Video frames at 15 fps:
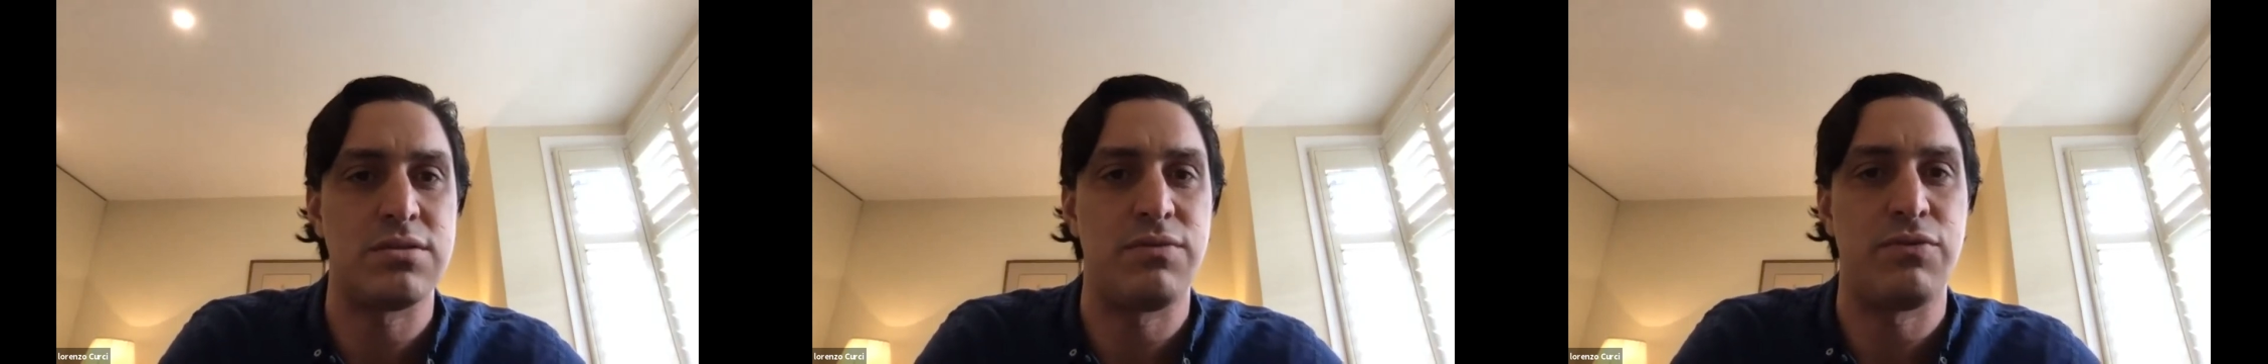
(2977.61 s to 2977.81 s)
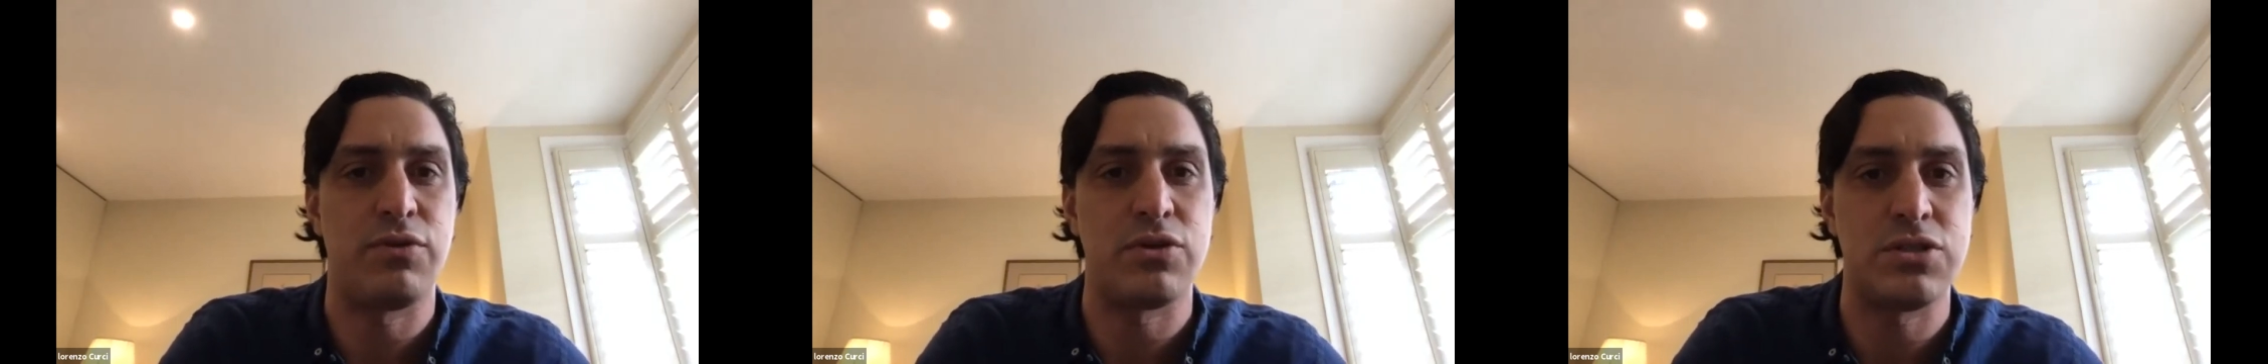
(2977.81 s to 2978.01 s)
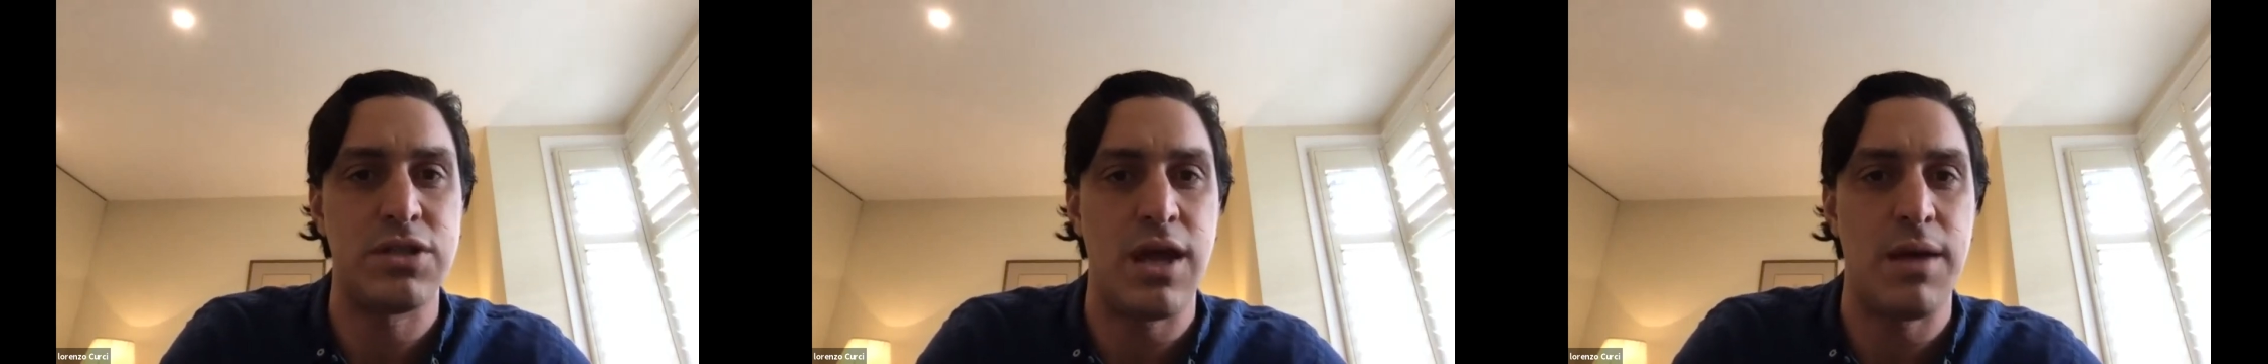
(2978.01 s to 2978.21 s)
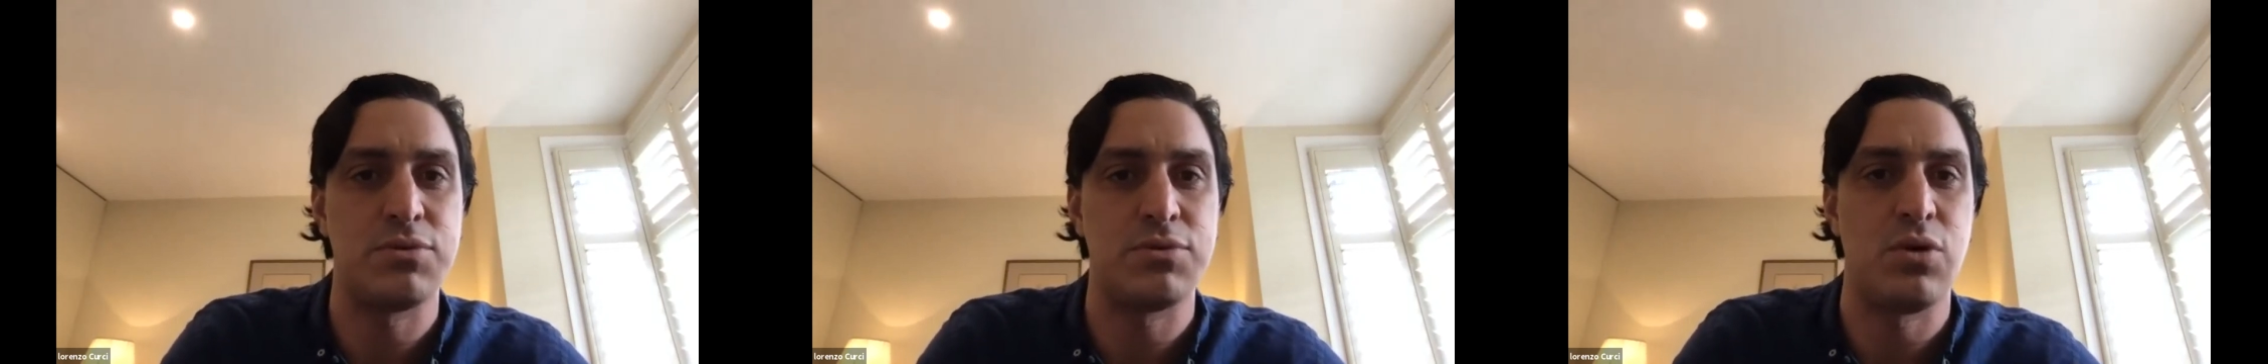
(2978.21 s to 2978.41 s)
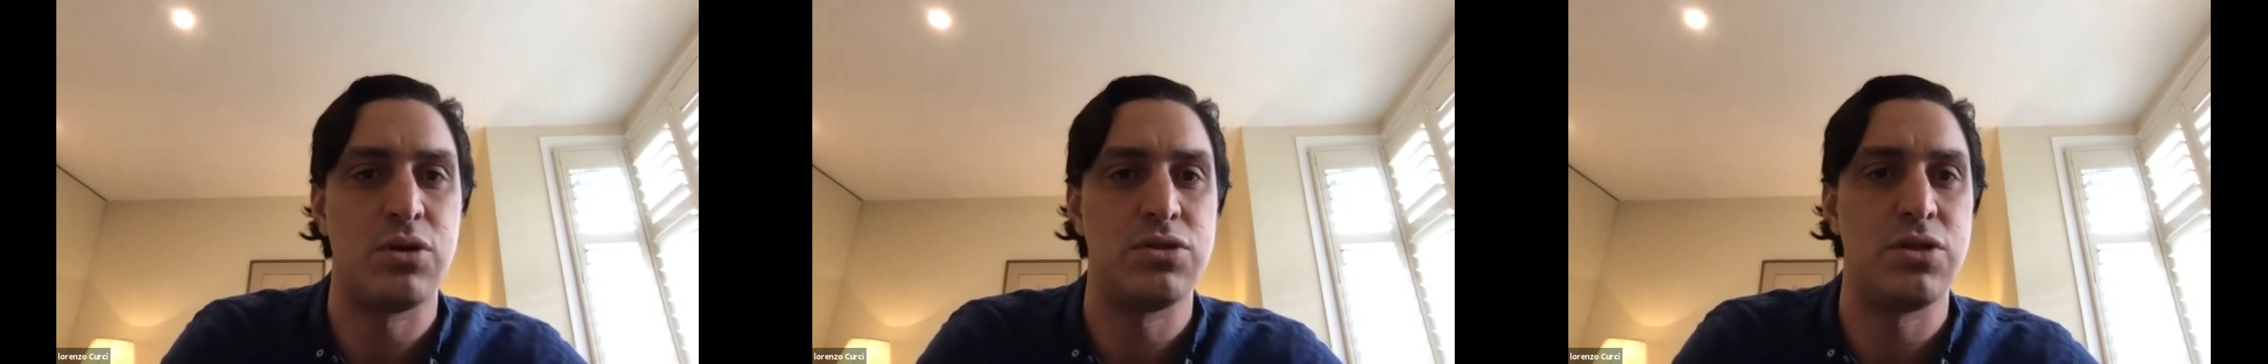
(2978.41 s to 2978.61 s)
the first steps
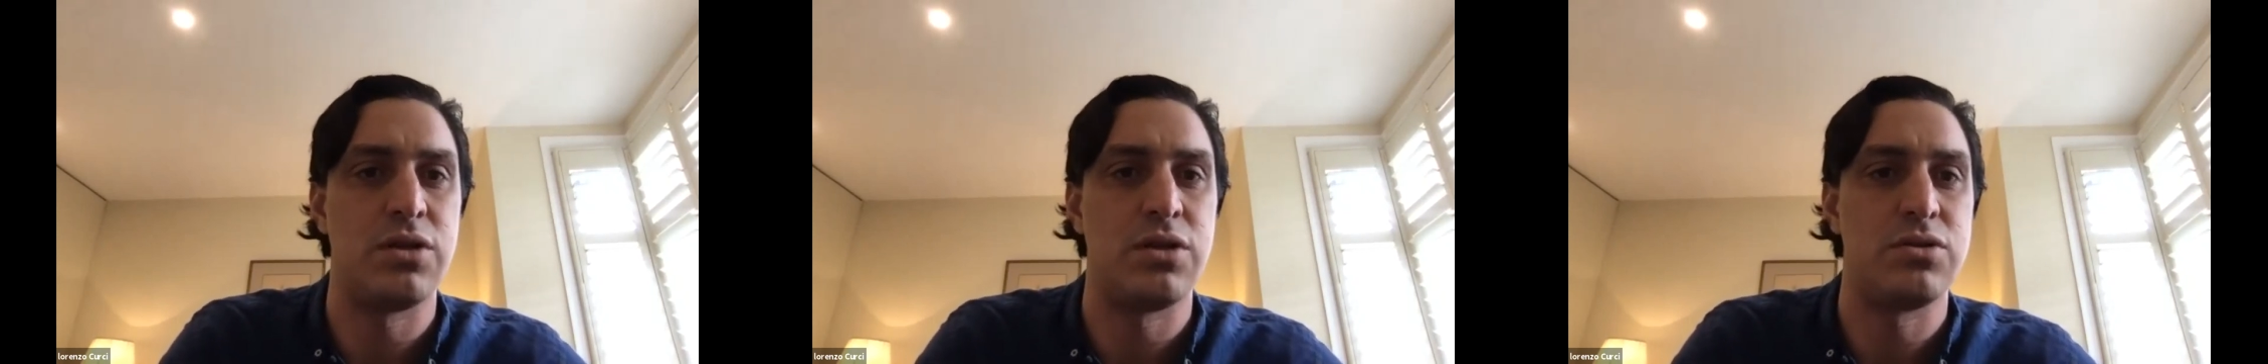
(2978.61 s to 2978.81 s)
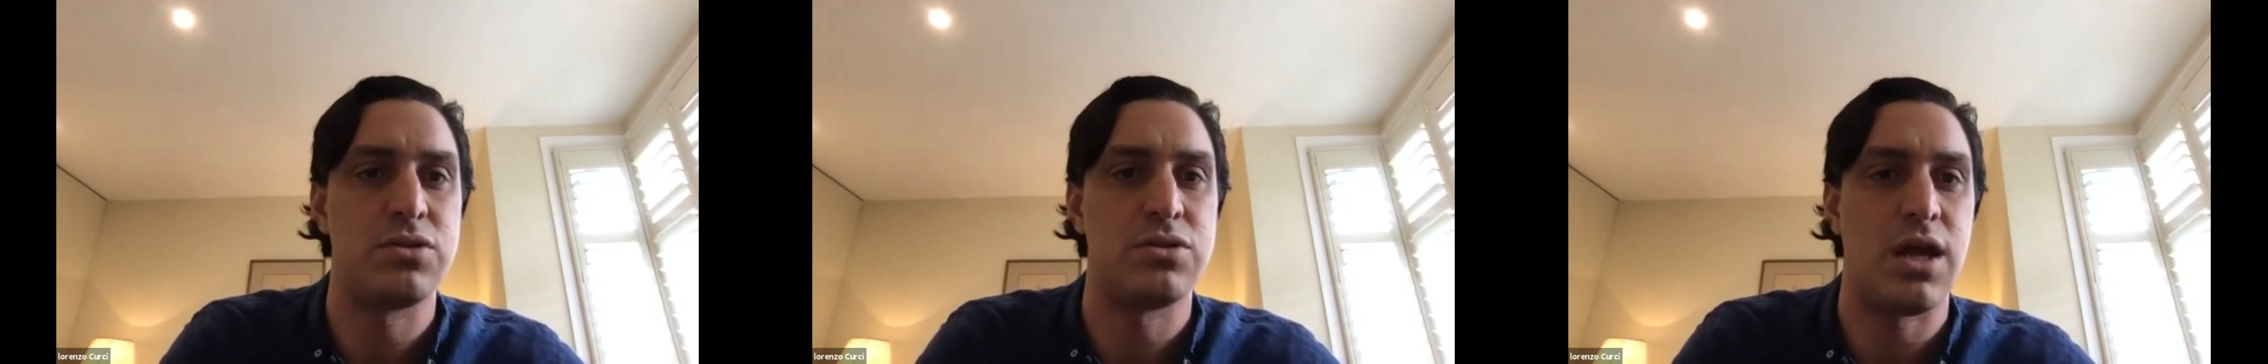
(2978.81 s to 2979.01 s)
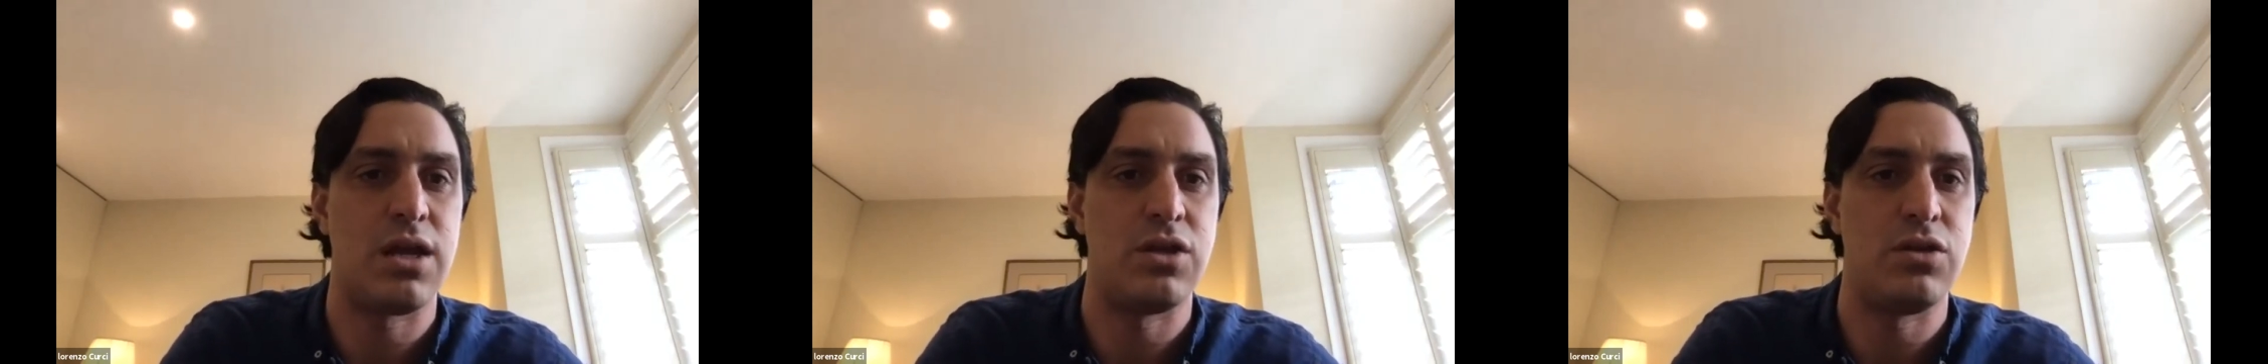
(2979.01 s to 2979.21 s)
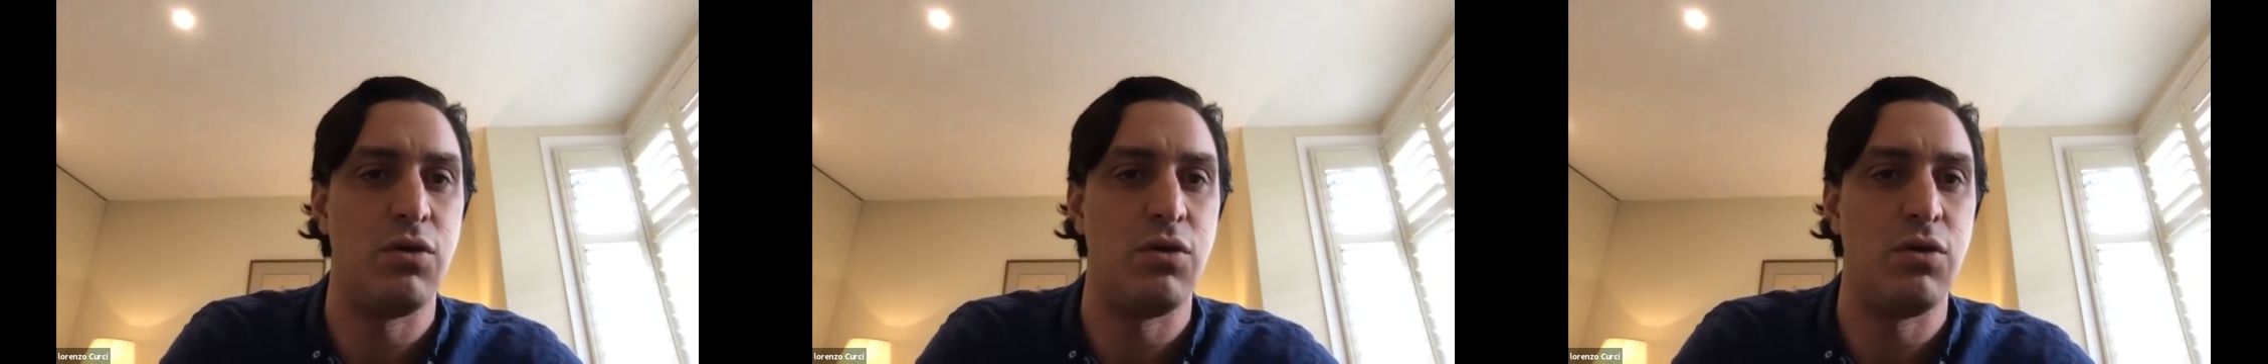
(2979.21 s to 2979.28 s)
towards understanding